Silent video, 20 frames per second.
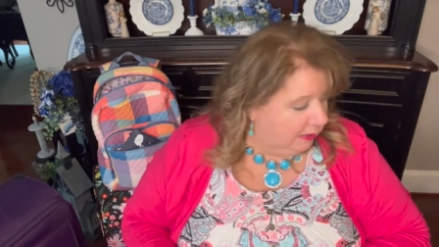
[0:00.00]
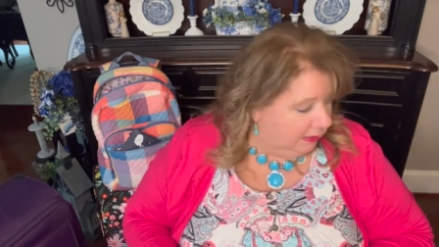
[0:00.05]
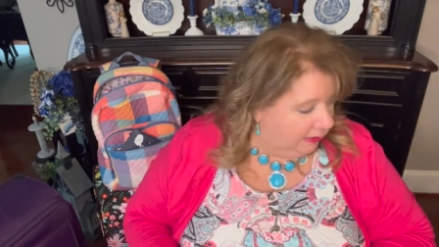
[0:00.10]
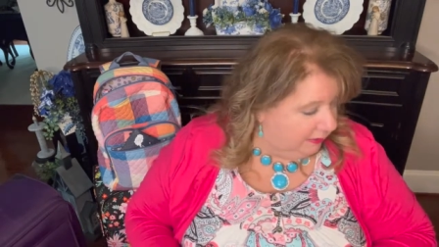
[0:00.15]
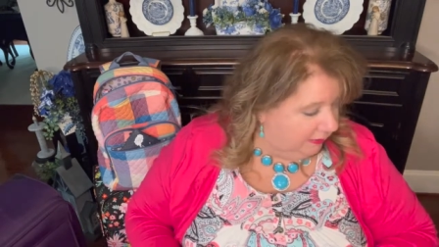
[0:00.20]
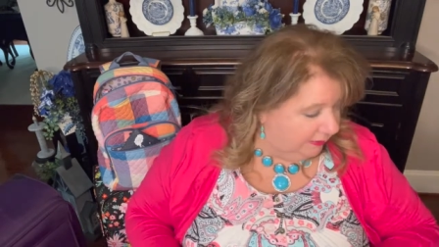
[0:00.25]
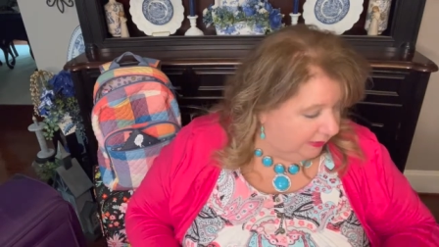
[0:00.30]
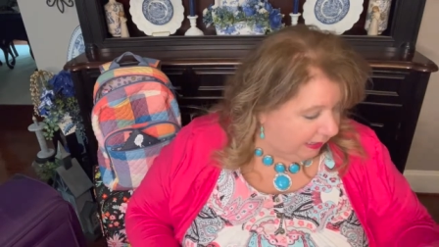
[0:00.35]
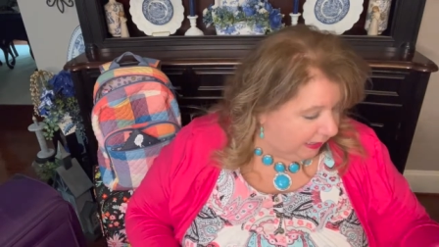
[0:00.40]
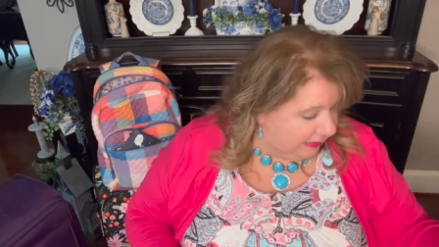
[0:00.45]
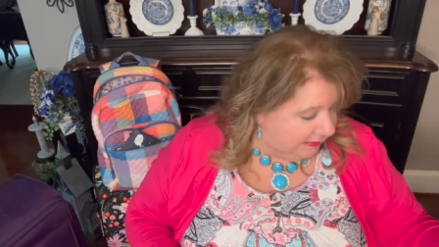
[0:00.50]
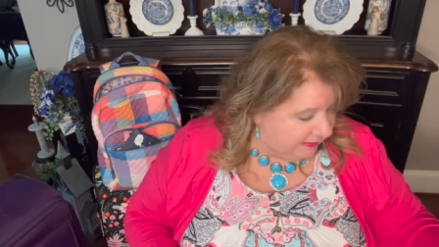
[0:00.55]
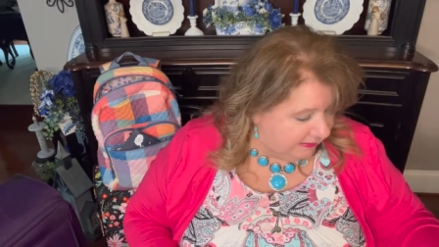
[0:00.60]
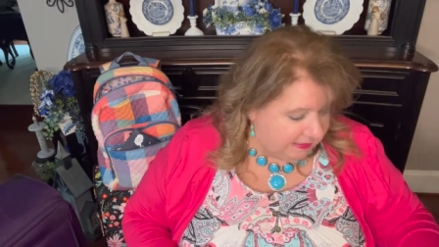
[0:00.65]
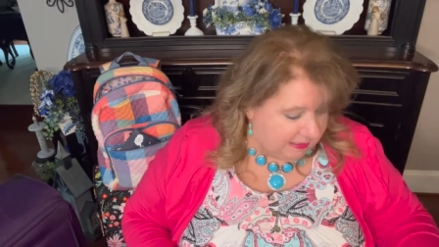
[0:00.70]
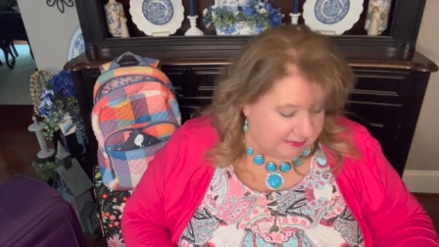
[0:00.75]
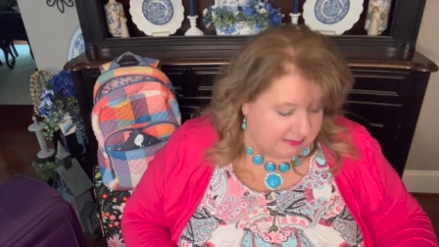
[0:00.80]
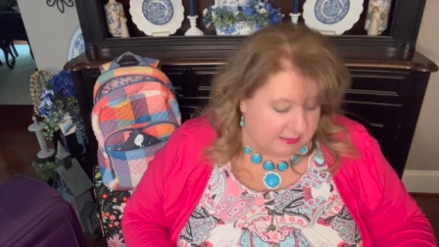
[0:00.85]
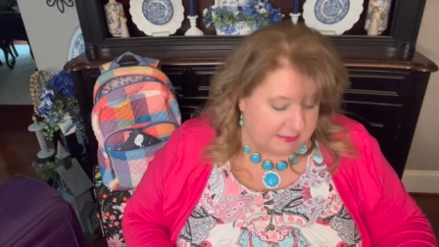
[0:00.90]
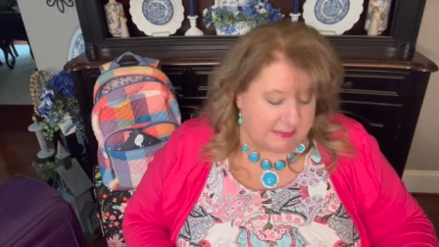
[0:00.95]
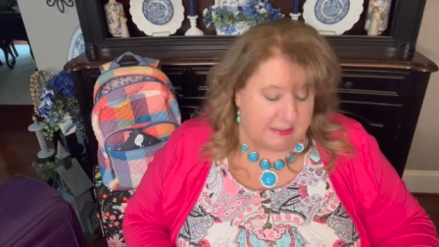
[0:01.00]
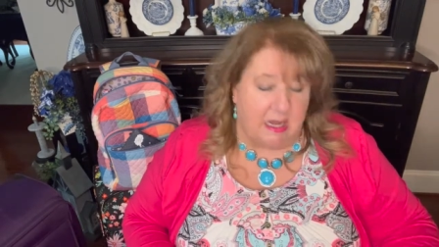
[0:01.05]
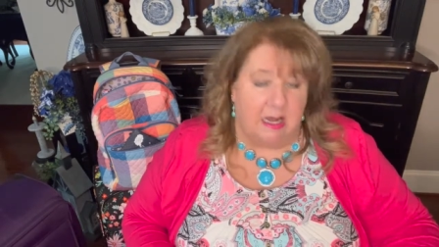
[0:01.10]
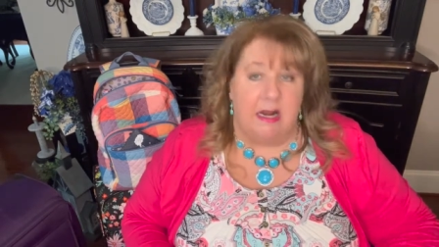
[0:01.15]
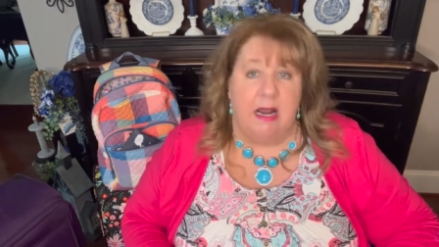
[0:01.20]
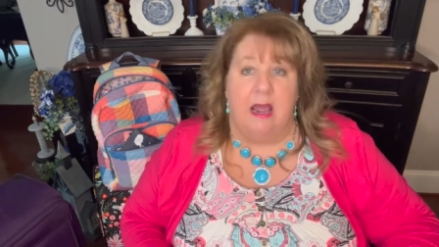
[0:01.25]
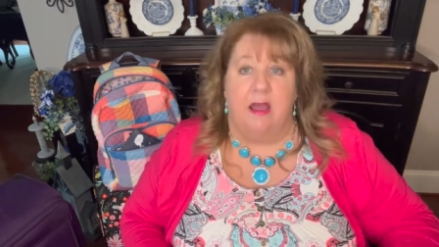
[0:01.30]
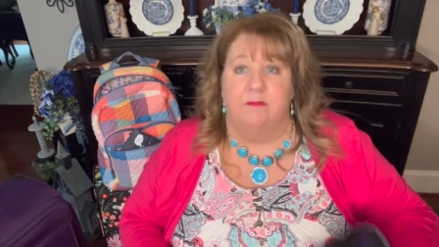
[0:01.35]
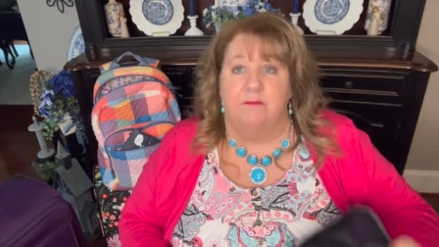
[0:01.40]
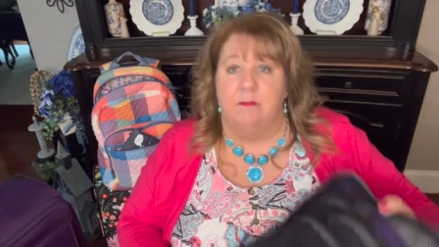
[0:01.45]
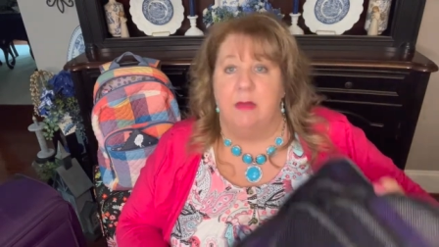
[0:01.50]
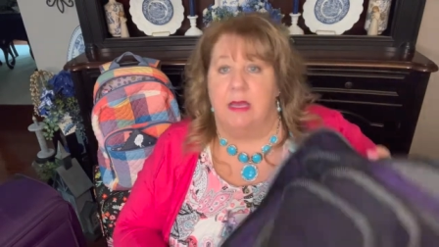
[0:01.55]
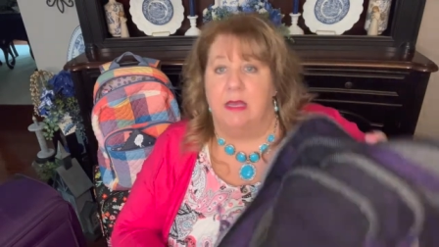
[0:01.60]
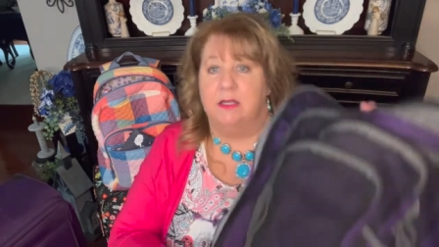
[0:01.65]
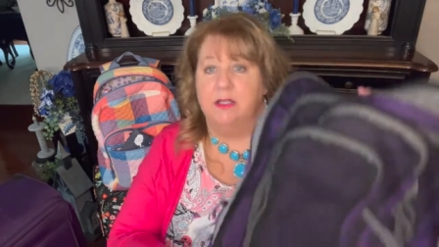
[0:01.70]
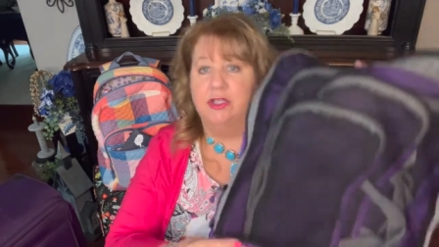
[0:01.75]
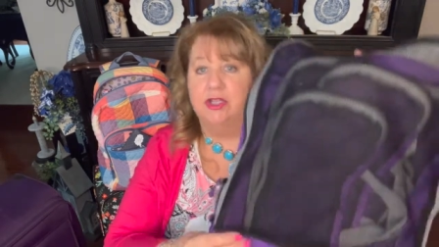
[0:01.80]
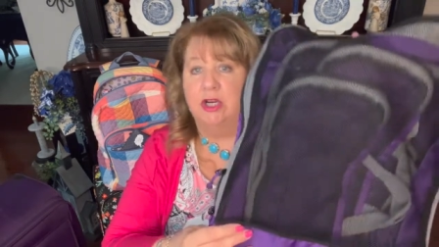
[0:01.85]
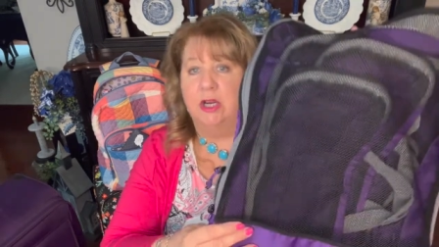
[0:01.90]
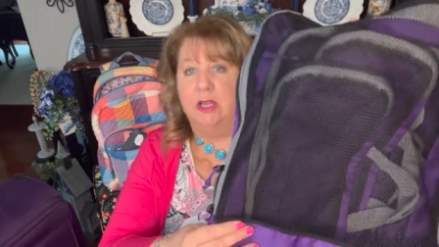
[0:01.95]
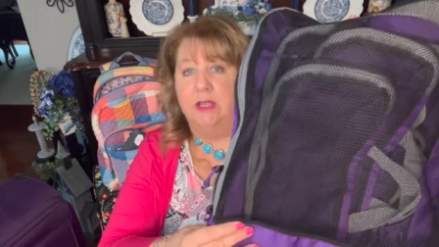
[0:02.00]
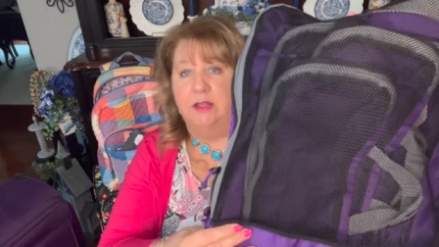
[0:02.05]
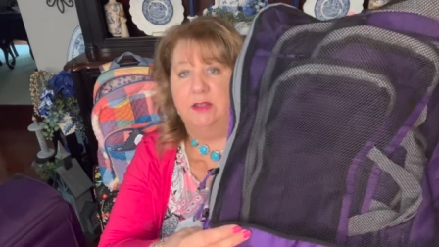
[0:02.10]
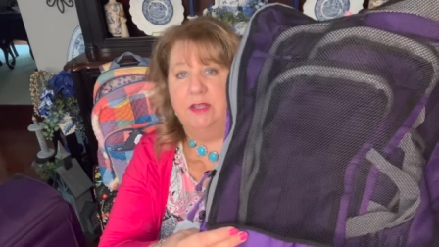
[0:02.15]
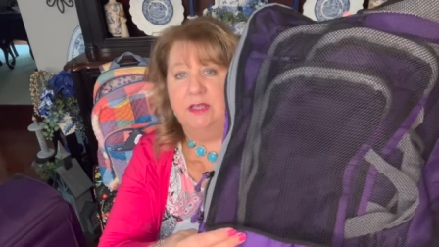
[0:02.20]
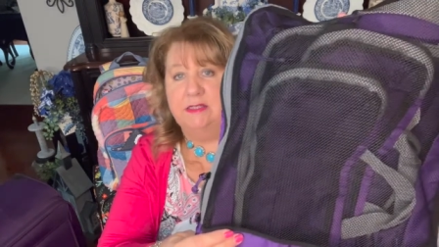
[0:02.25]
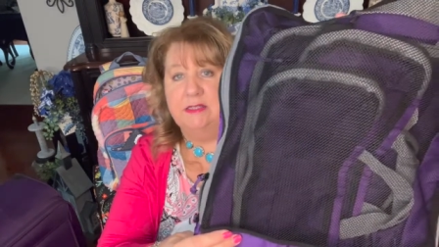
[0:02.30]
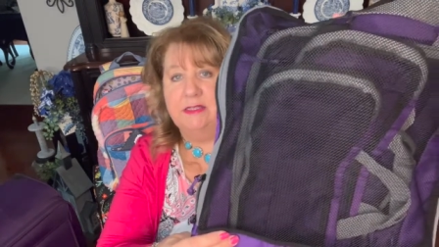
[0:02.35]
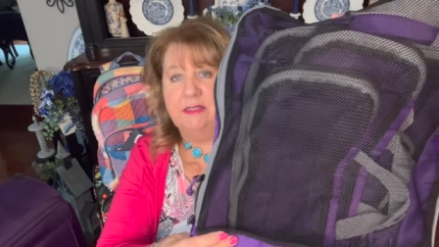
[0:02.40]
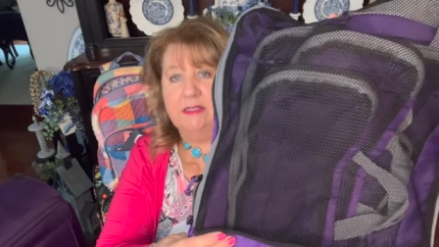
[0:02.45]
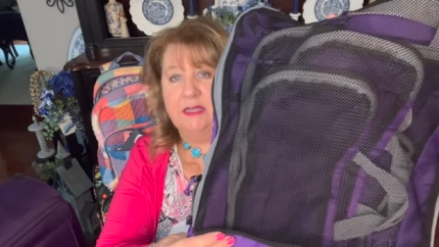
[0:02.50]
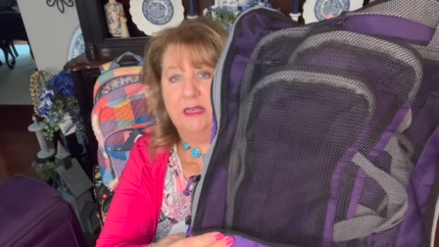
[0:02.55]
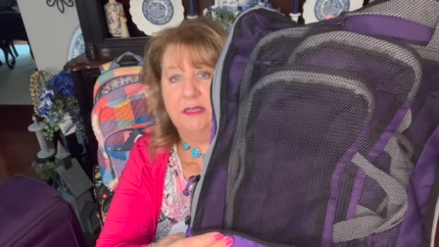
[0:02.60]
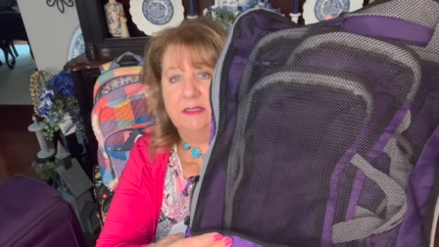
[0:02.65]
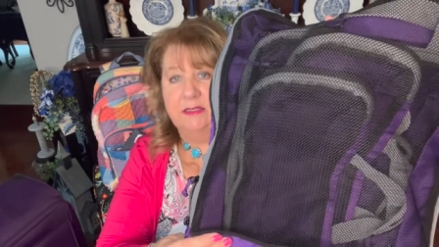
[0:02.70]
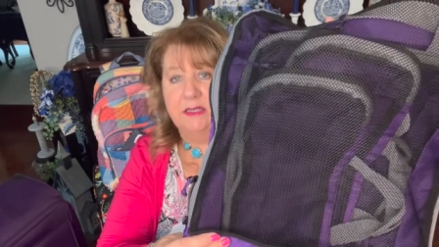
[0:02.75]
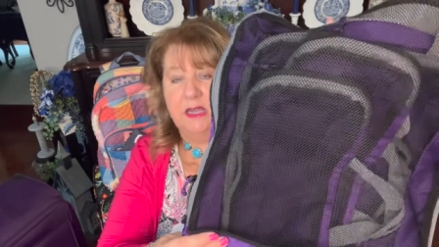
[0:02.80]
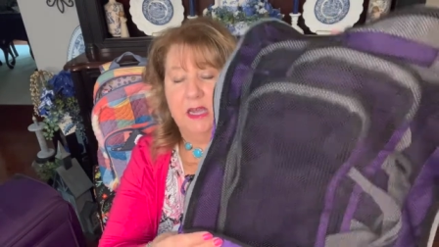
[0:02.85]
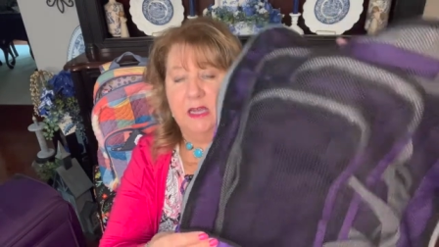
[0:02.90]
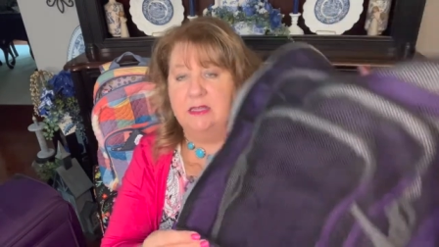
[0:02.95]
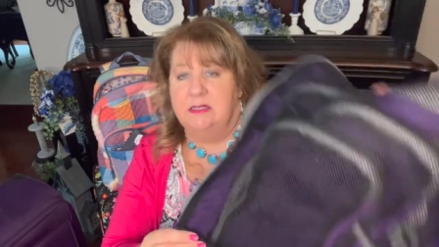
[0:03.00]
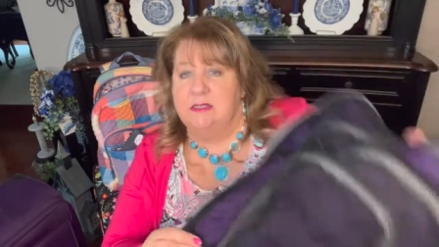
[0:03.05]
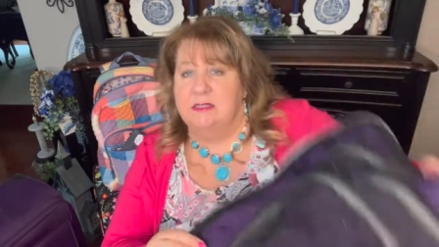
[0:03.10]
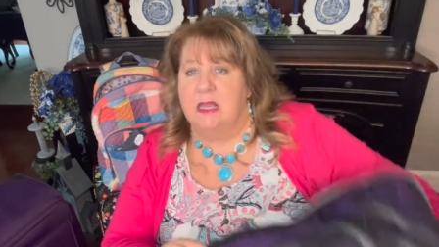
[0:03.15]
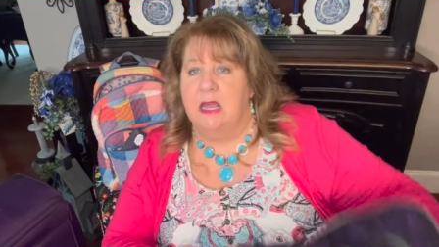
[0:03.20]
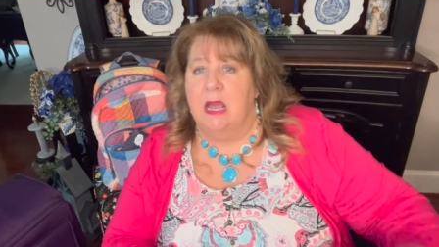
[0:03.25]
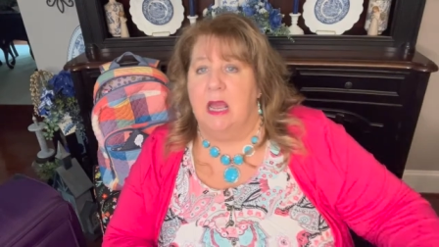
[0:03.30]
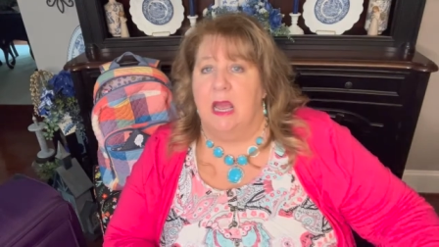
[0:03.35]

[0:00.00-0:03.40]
that set does not have mesh. This set does.